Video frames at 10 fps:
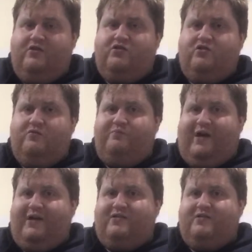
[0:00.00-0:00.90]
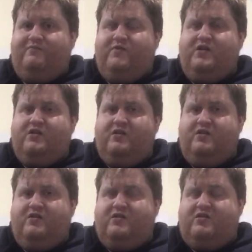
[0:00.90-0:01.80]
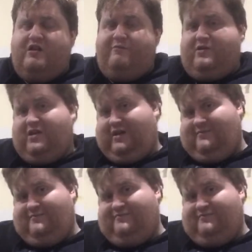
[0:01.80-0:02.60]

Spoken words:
YouTube-based celebrity.